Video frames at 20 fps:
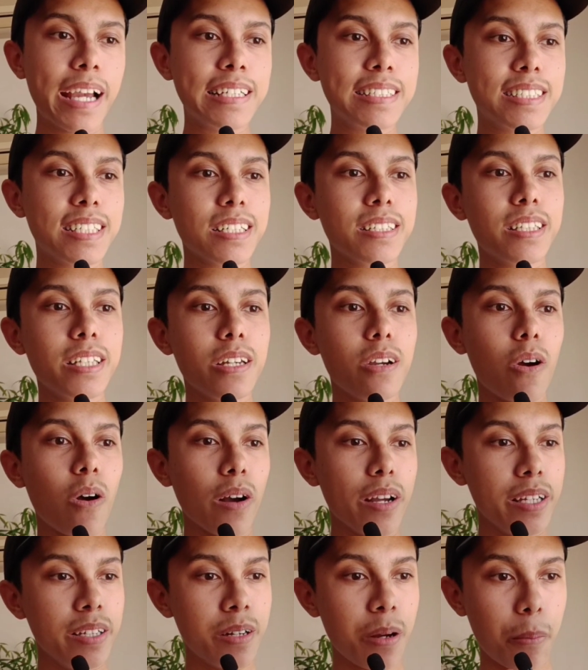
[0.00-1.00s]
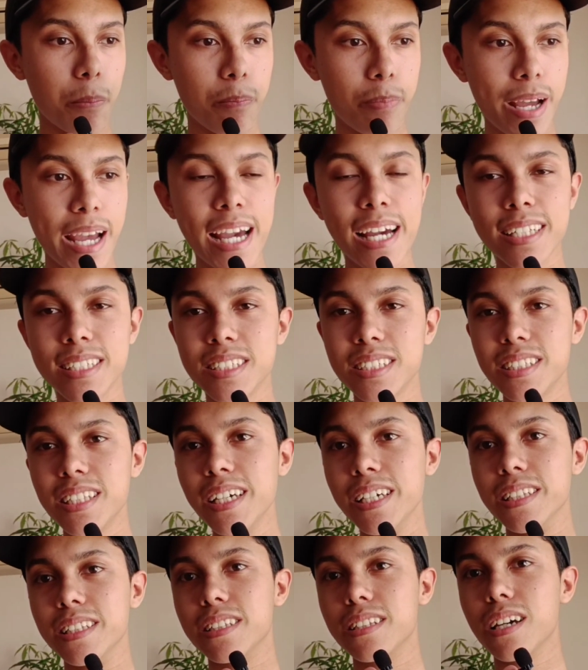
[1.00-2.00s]
City are in a bad
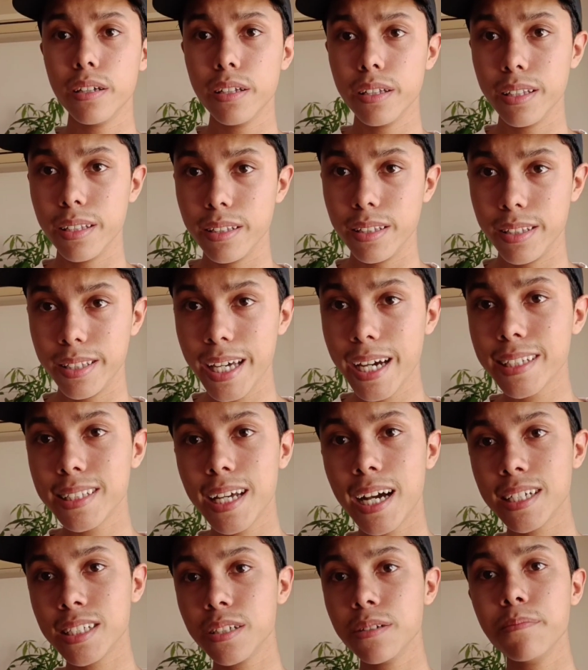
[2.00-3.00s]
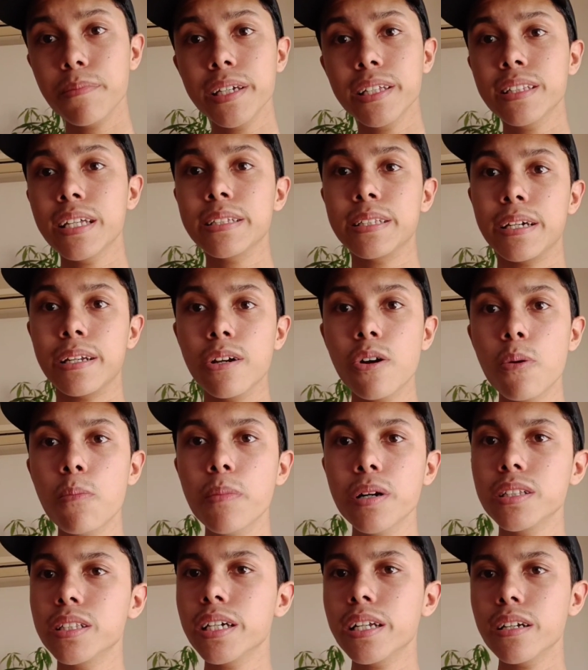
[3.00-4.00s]
state, that doesn't mean that Real
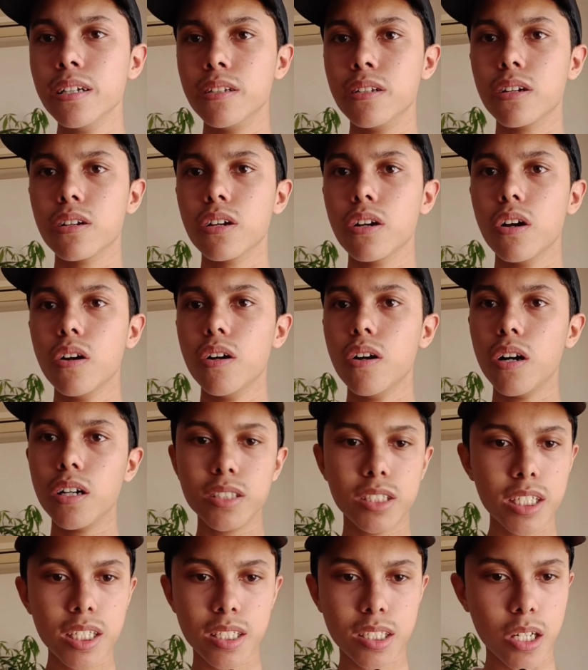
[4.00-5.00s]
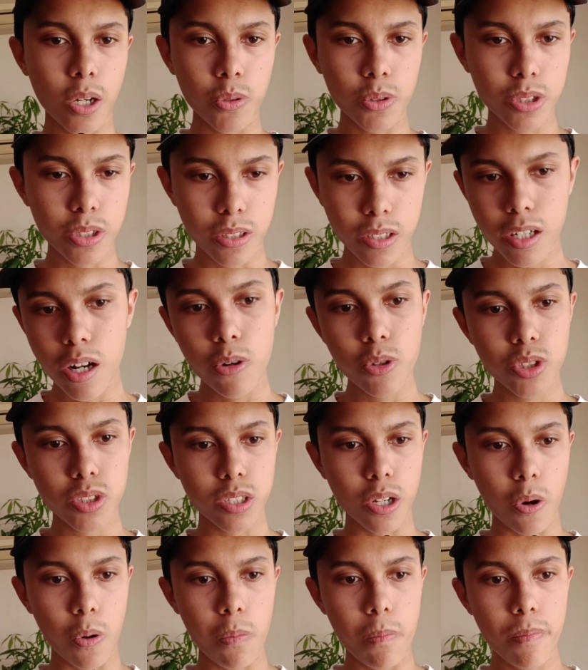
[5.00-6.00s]
Madrid are just going to coast
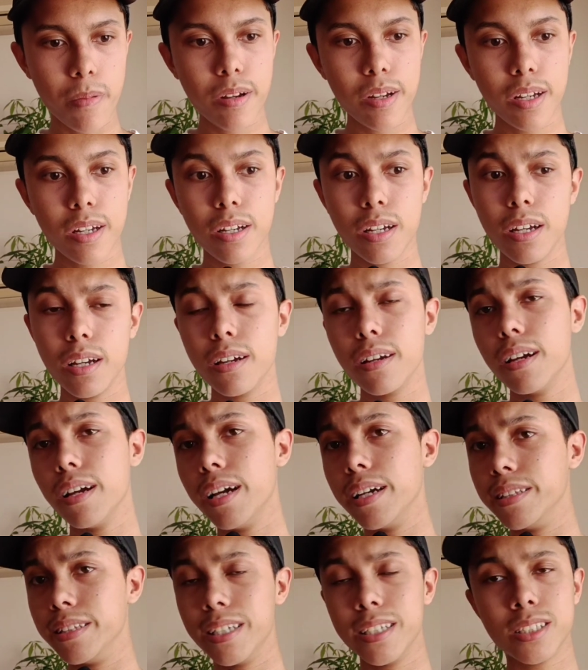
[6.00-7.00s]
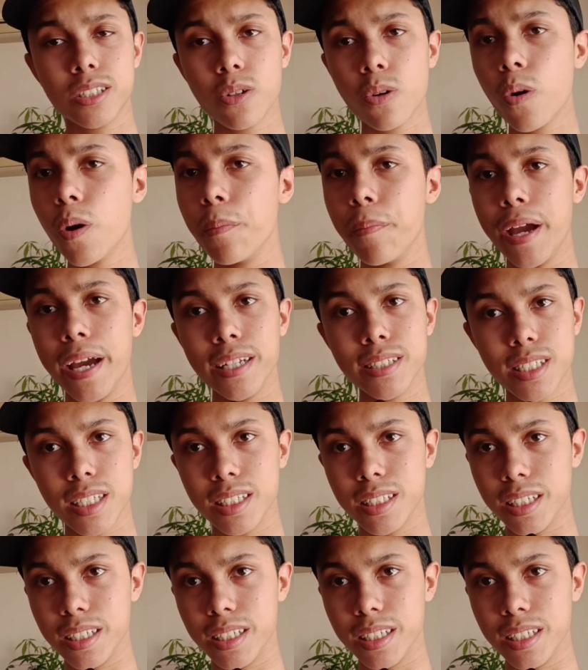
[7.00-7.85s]
home and destroy Manchester